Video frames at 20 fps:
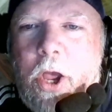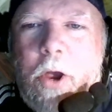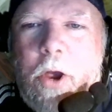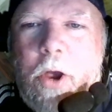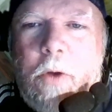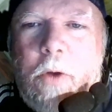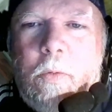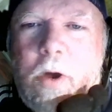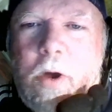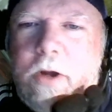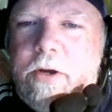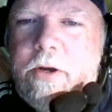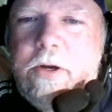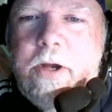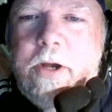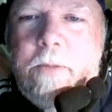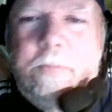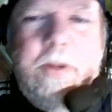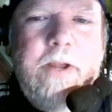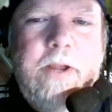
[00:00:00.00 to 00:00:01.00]
Water
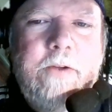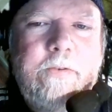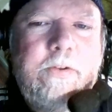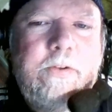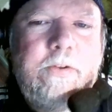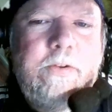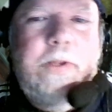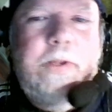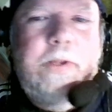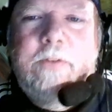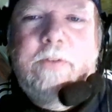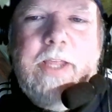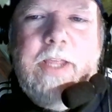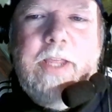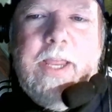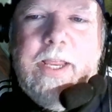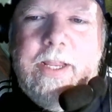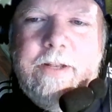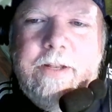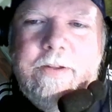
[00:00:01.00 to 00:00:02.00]
appears to be
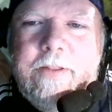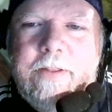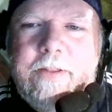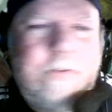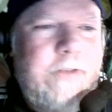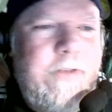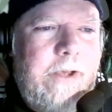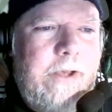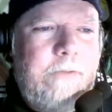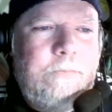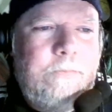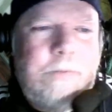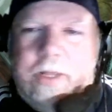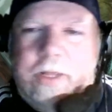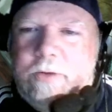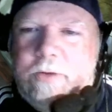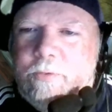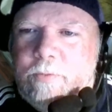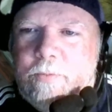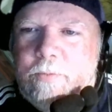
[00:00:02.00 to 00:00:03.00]
seeking into this
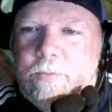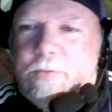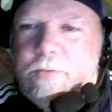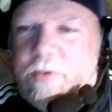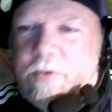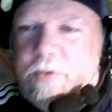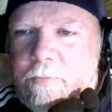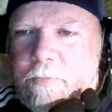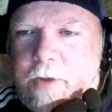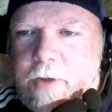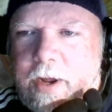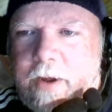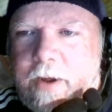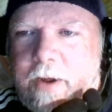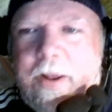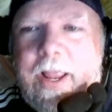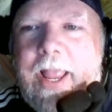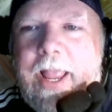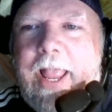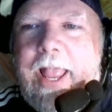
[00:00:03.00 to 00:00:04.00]
complex from
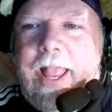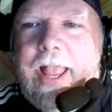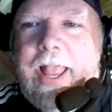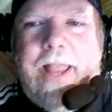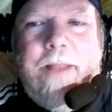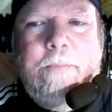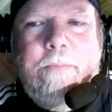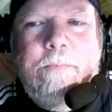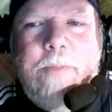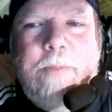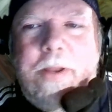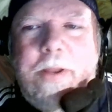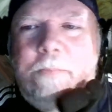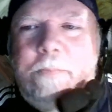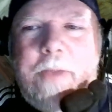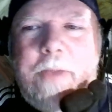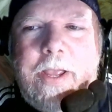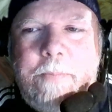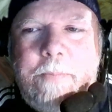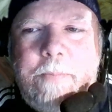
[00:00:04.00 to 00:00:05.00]
somewhere, and bit
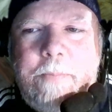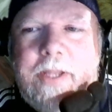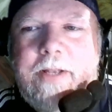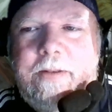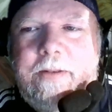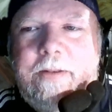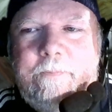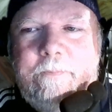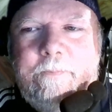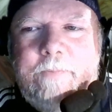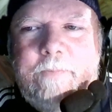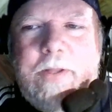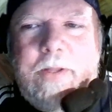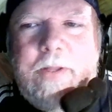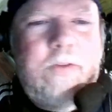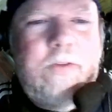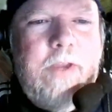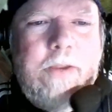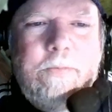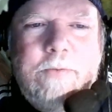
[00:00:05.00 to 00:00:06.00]
by bit,
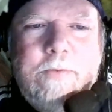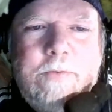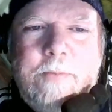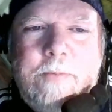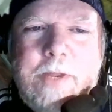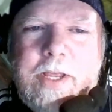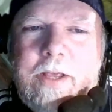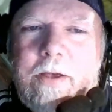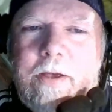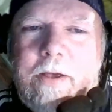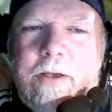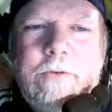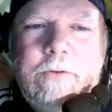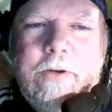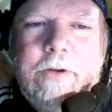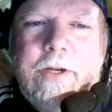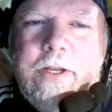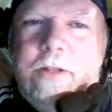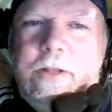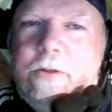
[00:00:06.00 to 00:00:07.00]
it seems to be
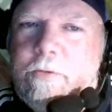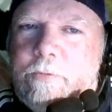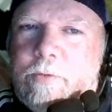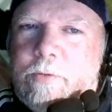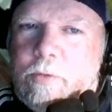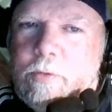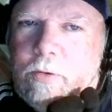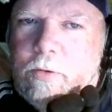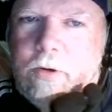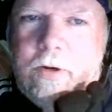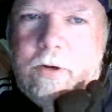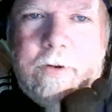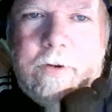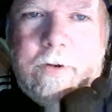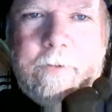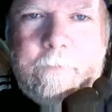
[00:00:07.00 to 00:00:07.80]
covering the floor.